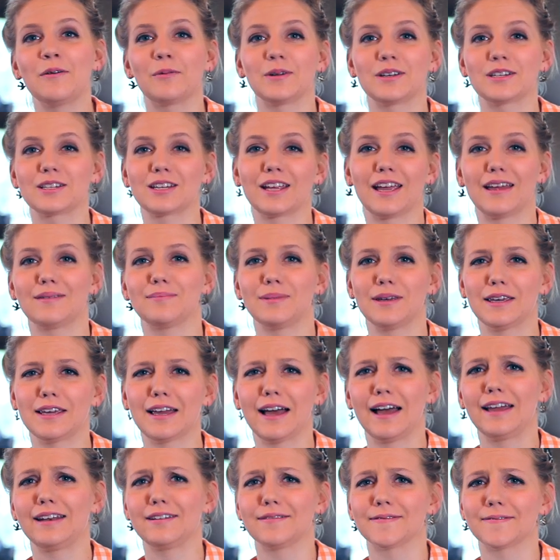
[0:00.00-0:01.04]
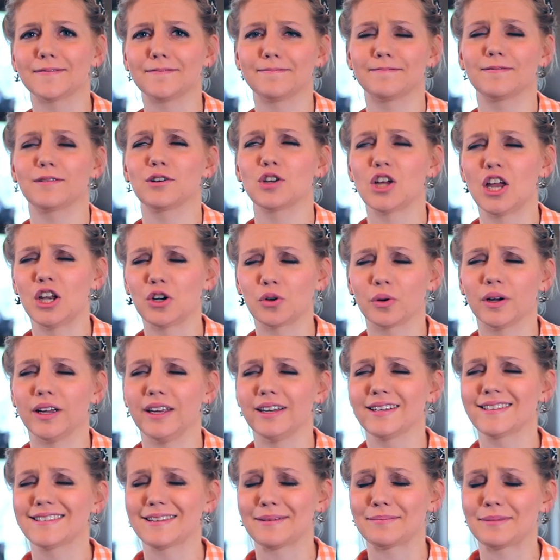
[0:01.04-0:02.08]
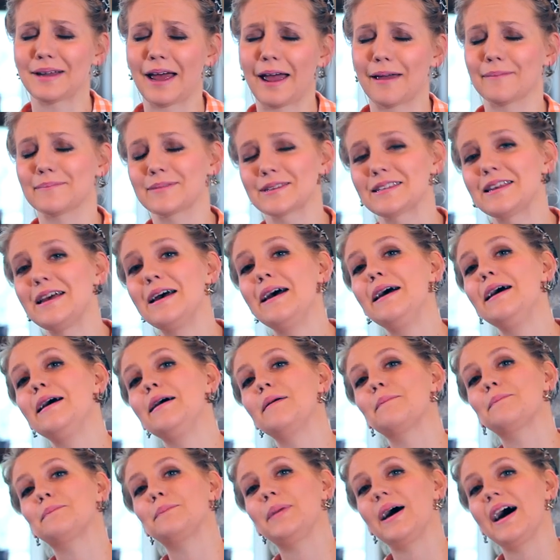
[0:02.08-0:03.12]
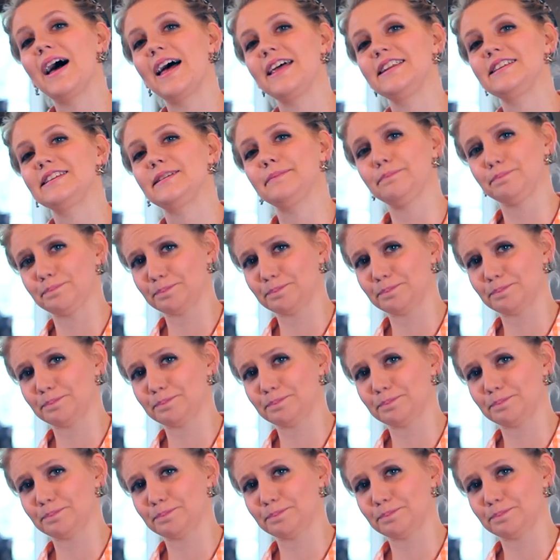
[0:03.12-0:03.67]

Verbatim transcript: which can be kind of annoying sometimes. But